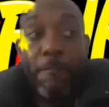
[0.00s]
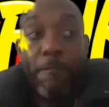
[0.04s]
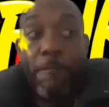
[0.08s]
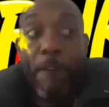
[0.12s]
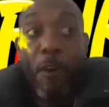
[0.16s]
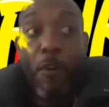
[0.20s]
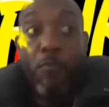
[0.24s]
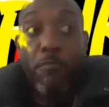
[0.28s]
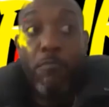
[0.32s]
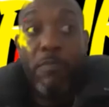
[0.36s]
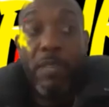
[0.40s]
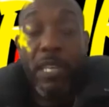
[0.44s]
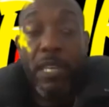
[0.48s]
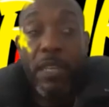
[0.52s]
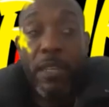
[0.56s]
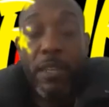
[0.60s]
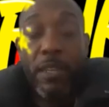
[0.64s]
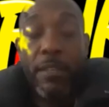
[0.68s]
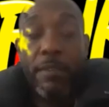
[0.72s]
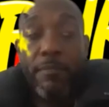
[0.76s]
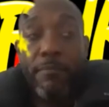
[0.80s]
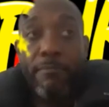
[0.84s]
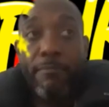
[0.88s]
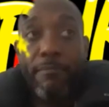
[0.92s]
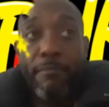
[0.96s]
phoned me, you know,
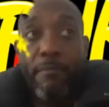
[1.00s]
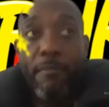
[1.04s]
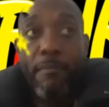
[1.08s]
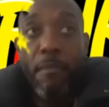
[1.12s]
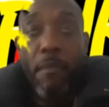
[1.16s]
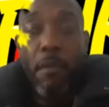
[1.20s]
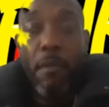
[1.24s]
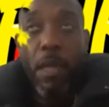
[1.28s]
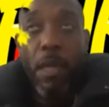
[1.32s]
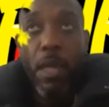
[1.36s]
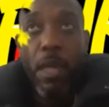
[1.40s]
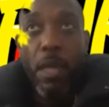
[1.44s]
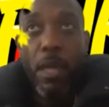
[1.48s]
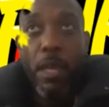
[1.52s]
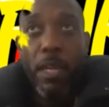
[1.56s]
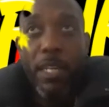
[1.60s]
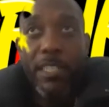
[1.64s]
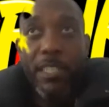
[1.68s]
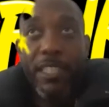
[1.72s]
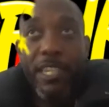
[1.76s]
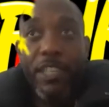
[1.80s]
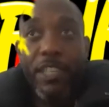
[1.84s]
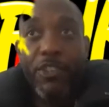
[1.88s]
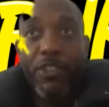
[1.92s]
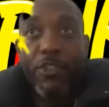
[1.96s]
and
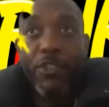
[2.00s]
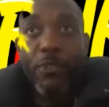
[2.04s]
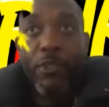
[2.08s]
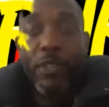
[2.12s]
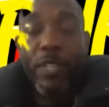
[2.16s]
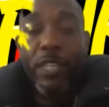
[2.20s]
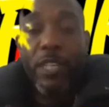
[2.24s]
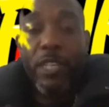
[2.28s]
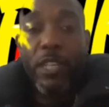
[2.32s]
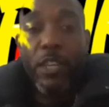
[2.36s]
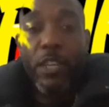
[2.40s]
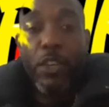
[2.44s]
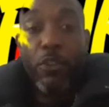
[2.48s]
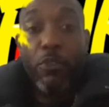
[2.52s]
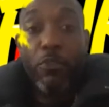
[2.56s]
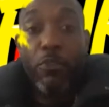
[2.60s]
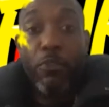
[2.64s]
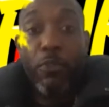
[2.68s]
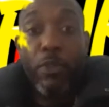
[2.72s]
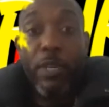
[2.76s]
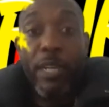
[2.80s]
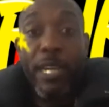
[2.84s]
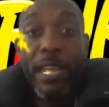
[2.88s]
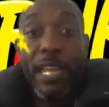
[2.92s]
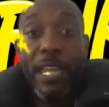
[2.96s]
said, Seani,
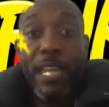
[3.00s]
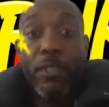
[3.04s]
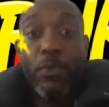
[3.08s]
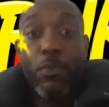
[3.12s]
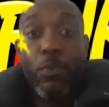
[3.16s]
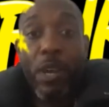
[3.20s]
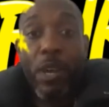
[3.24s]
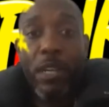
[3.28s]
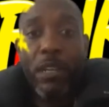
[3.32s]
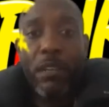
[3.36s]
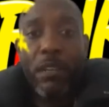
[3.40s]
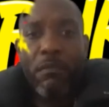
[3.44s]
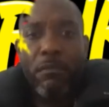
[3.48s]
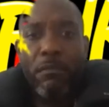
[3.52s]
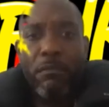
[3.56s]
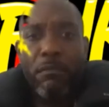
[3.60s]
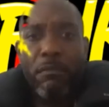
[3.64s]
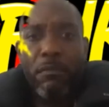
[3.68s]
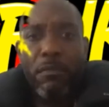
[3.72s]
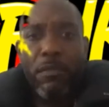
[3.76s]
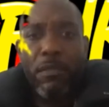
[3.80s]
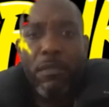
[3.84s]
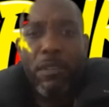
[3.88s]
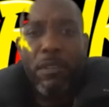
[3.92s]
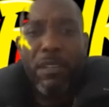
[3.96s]
you're the next one.
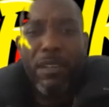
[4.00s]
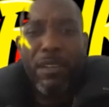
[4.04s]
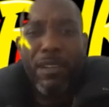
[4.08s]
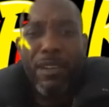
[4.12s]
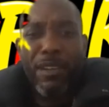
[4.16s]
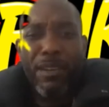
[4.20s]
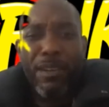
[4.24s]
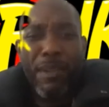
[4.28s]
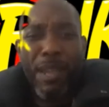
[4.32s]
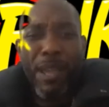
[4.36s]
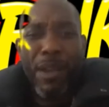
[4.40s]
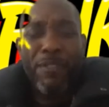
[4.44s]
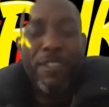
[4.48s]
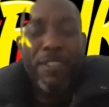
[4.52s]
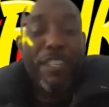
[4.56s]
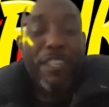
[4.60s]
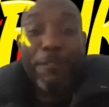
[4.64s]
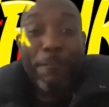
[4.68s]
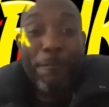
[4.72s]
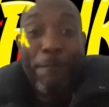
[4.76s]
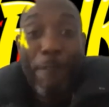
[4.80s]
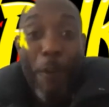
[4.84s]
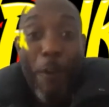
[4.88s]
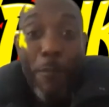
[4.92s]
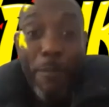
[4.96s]
I'm like,
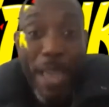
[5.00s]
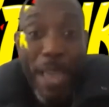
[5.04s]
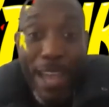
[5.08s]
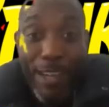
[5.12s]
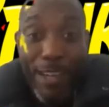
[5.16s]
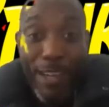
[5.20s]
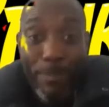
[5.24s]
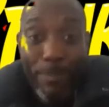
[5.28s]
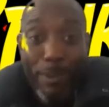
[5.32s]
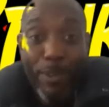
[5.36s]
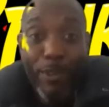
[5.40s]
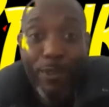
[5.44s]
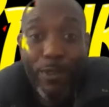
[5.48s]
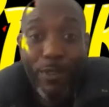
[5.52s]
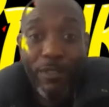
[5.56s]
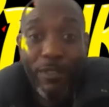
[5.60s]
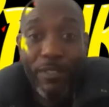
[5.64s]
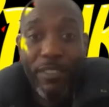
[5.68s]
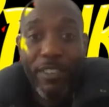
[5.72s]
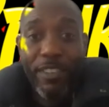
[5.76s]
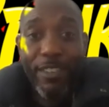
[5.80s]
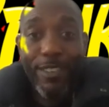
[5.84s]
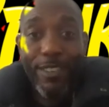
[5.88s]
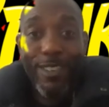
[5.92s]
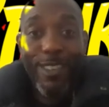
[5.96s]
just phone me out of the blue.
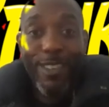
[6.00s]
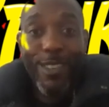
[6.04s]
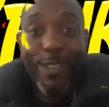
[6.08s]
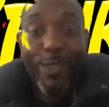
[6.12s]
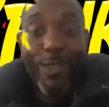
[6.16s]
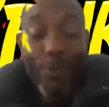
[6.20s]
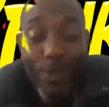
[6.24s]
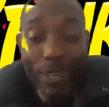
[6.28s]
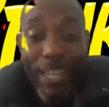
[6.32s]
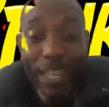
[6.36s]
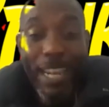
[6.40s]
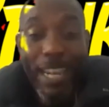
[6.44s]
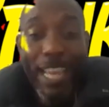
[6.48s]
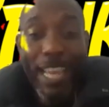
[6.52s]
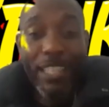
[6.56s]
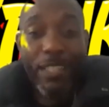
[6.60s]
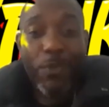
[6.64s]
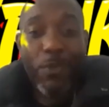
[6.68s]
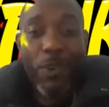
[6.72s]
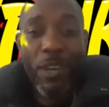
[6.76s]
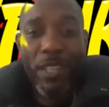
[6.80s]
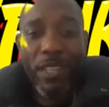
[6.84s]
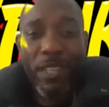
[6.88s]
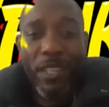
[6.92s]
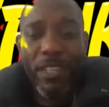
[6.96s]
You're the next
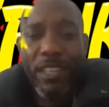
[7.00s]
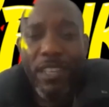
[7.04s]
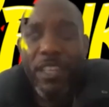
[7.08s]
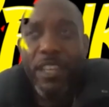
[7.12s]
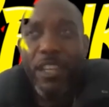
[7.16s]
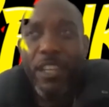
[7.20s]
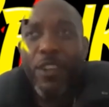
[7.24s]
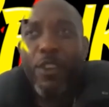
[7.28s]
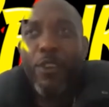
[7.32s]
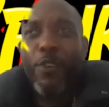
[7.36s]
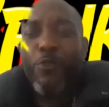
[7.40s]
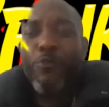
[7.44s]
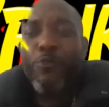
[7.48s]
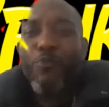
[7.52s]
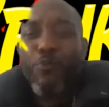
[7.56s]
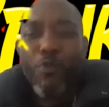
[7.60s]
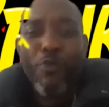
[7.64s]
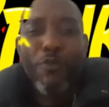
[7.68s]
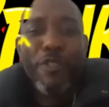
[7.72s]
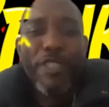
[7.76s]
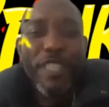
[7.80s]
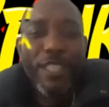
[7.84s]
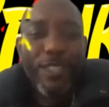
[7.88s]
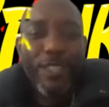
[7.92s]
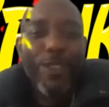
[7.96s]
one.
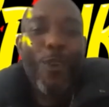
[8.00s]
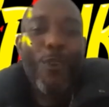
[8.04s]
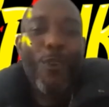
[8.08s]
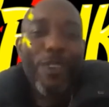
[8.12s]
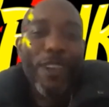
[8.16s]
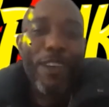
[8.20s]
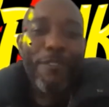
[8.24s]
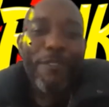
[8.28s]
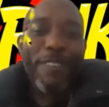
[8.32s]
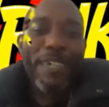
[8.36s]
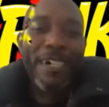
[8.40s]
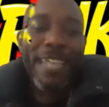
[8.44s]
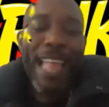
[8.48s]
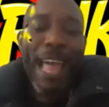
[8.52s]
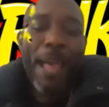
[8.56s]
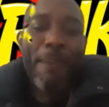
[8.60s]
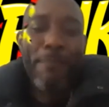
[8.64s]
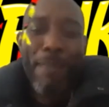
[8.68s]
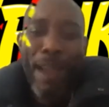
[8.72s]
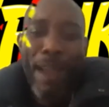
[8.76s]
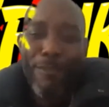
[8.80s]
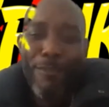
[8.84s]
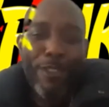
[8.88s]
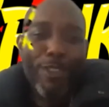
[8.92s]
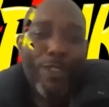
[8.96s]
Rory Stone Love is like
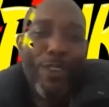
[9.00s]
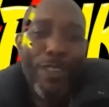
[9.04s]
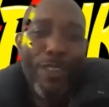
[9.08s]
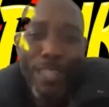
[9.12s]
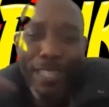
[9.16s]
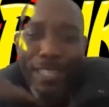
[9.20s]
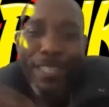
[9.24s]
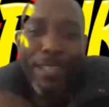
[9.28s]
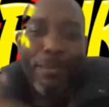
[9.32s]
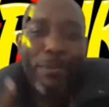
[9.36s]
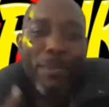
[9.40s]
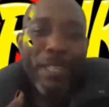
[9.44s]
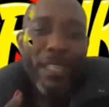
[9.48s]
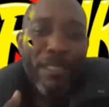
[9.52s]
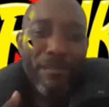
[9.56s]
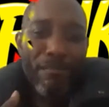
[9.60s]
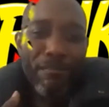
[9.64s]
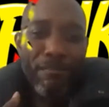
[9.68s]
Maradona to me.